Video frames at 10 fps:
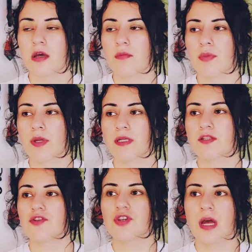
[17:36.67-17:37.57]
but
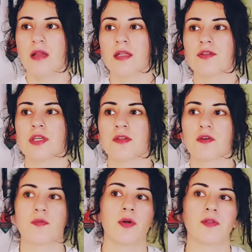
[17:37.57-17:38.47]
it's challenging to
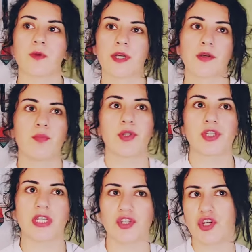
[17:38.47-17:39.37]
the point where you
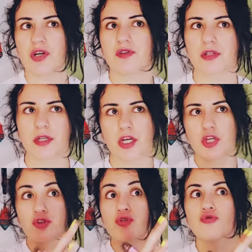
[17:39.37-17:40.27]
push each other
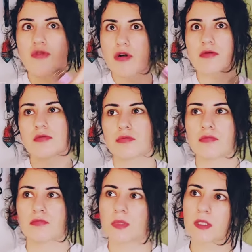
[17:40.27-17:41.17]
to grow.
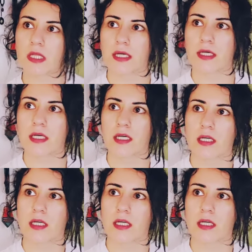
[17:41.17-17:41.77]
It's like,